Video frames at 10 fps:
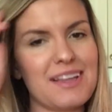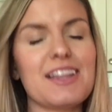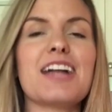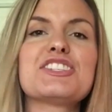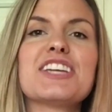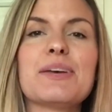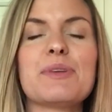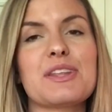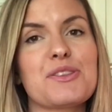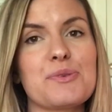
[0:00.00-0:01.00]
launched it, and
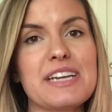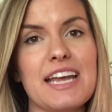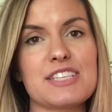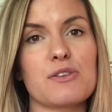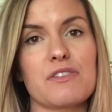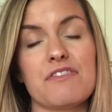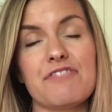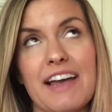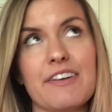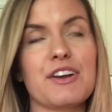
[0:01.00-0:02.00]
within 3 days over
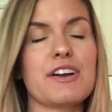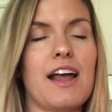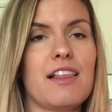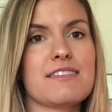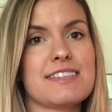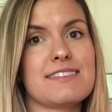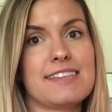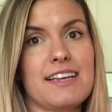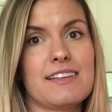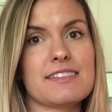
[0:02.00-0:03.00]
$500 in
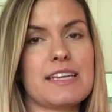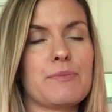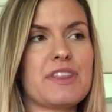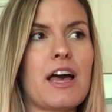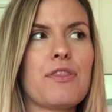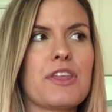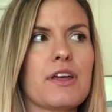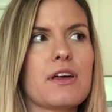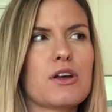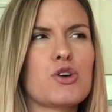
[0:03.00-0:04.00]
sales. And without
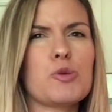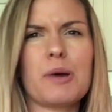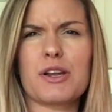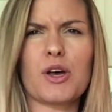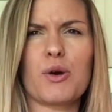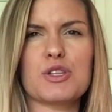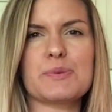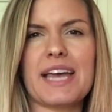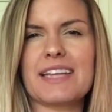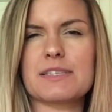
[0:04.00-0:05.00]
the coupon
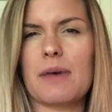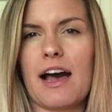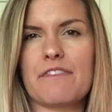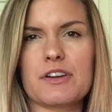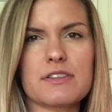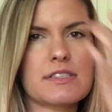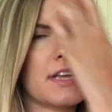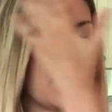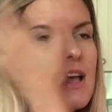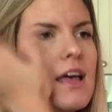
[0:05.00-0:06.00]
codes, we had some offers,
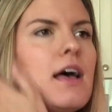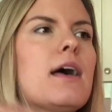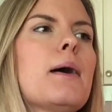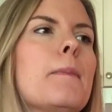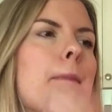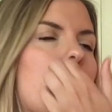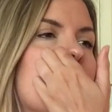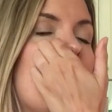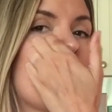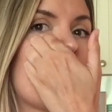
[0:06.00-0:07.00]

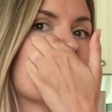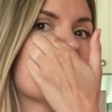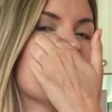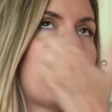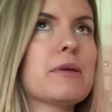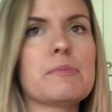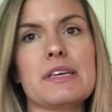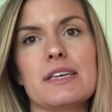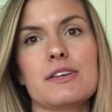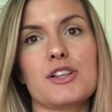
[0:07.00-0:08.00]
without those it'd probably
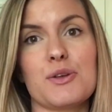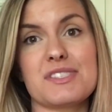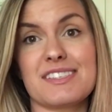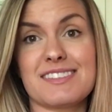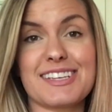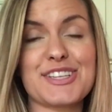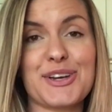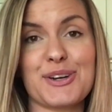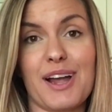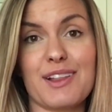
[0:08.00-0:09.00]
be close to
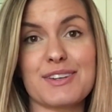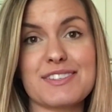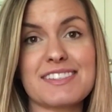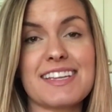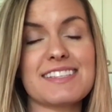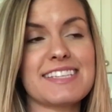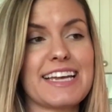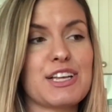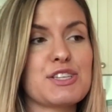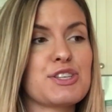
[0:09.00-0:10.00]
$600 in
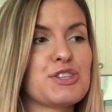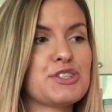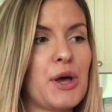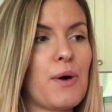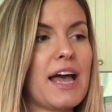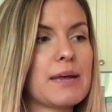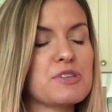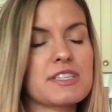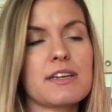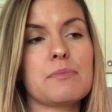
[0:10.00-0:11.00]
sales. So I am
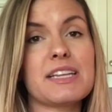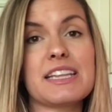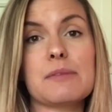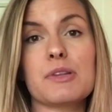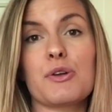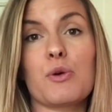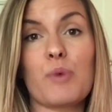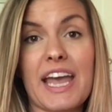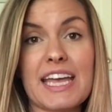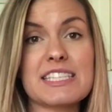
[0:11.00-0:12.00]
just completely blown
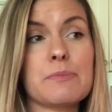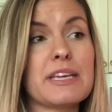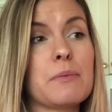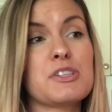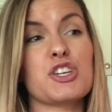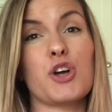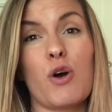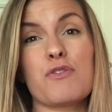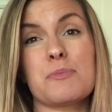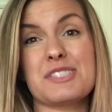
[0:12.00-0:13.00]
away to be able to
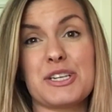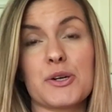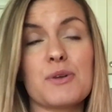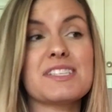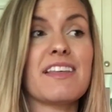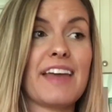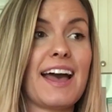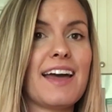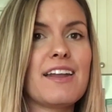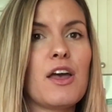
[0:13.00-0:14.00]
go from zero to
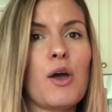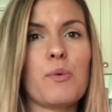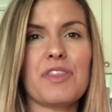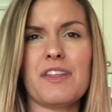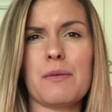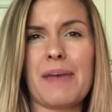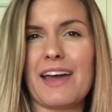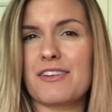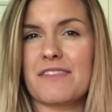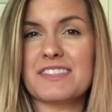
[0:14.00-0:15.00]
that within a
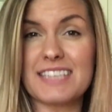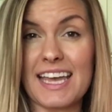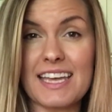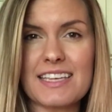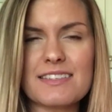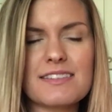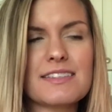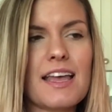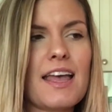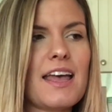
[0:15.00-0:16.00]
matter of days,